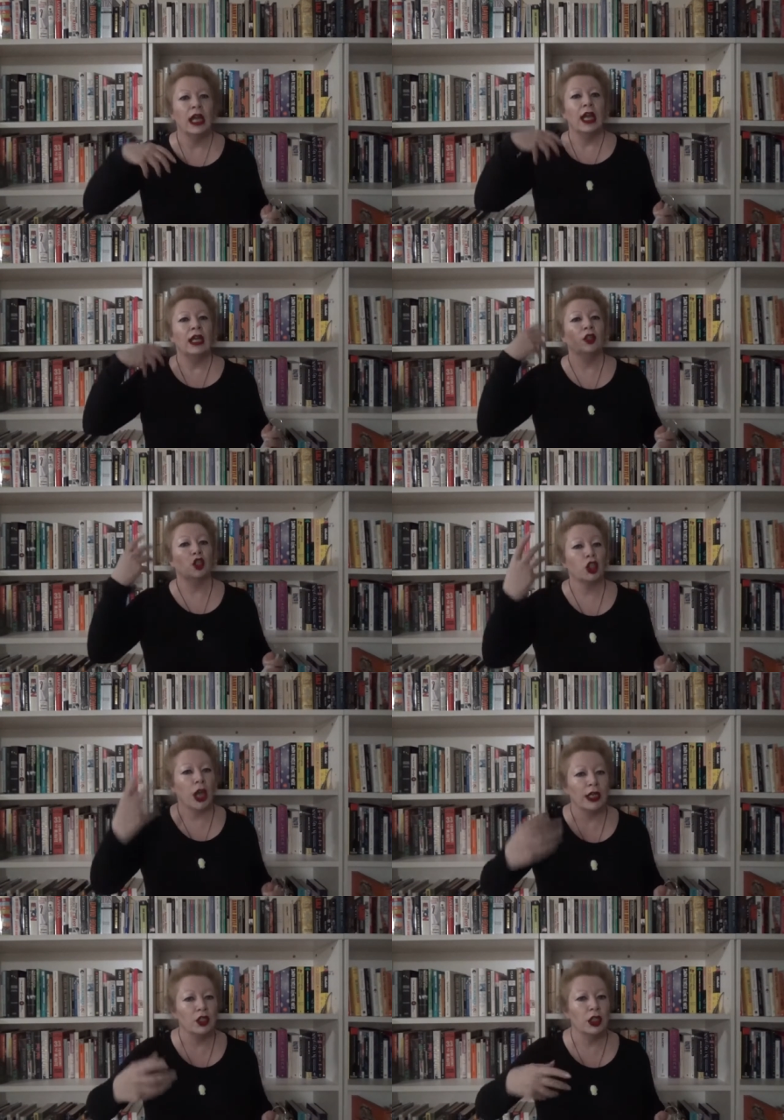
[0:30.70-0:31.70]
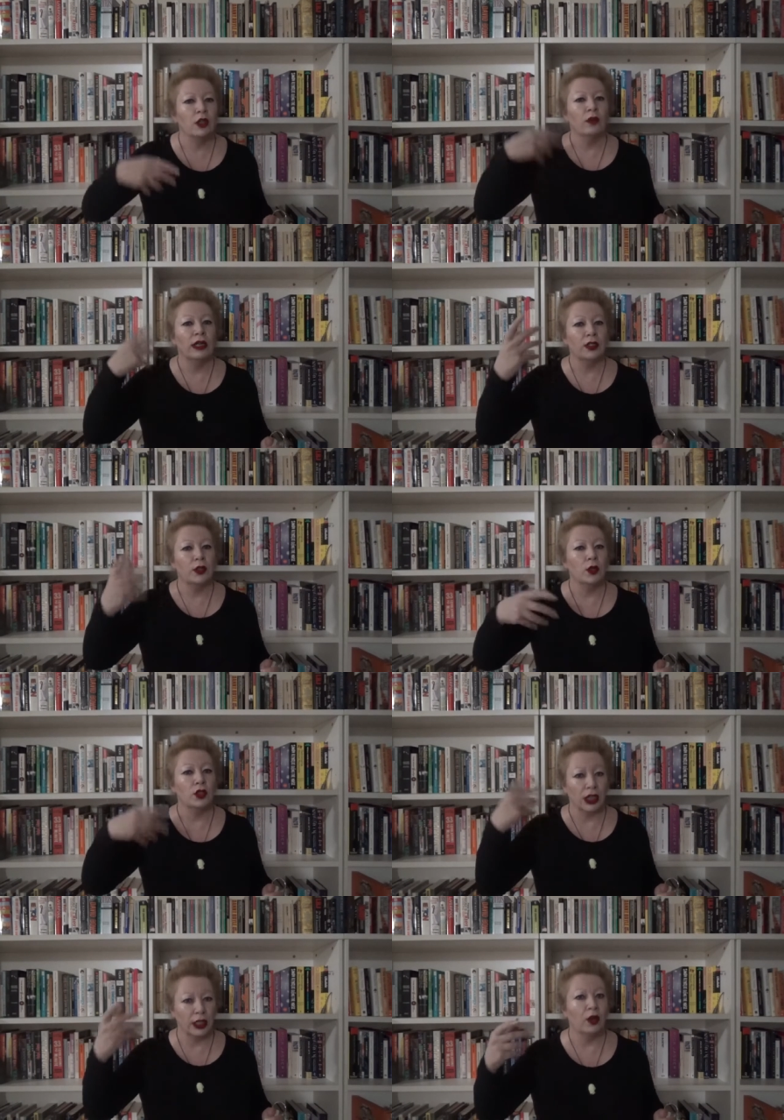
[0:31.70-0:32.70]
in the changing
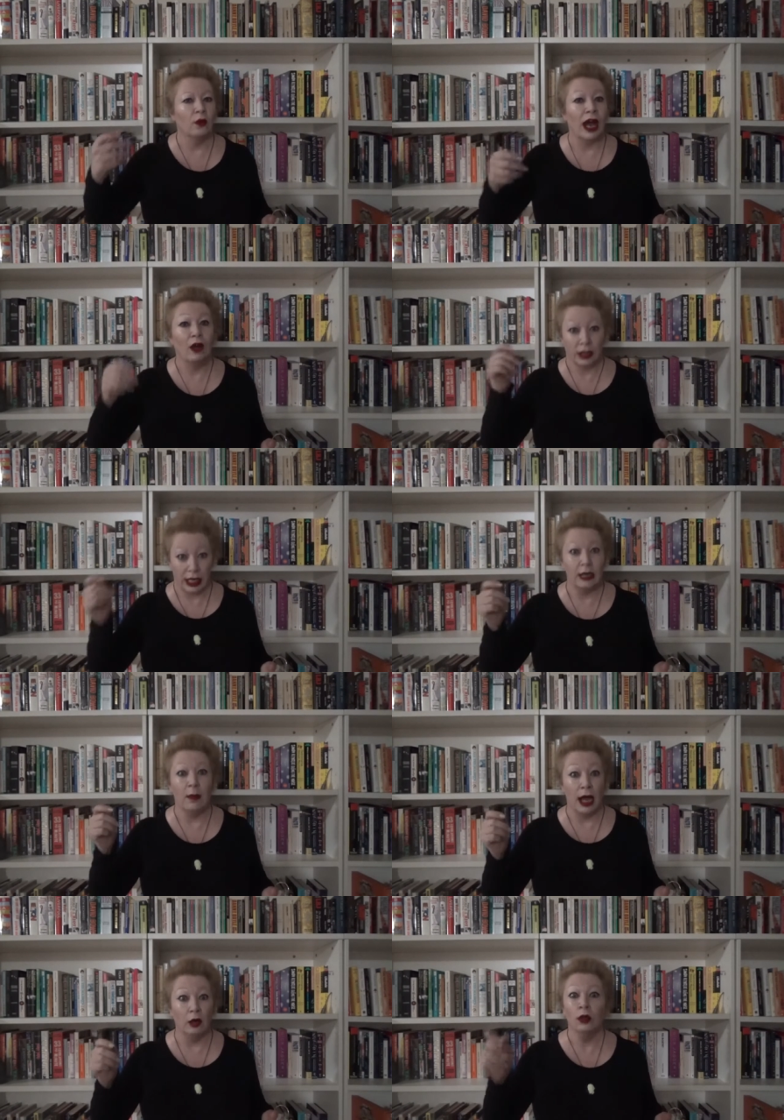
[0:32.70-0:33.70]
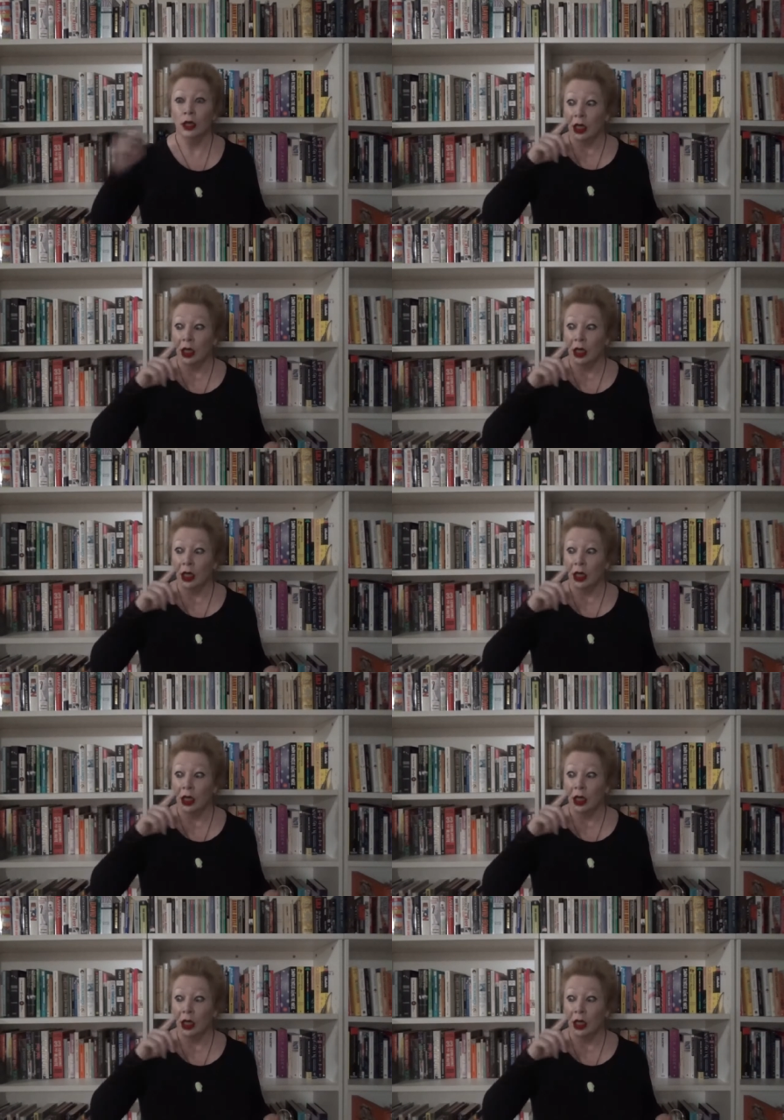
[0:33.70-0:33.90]
research in and around email,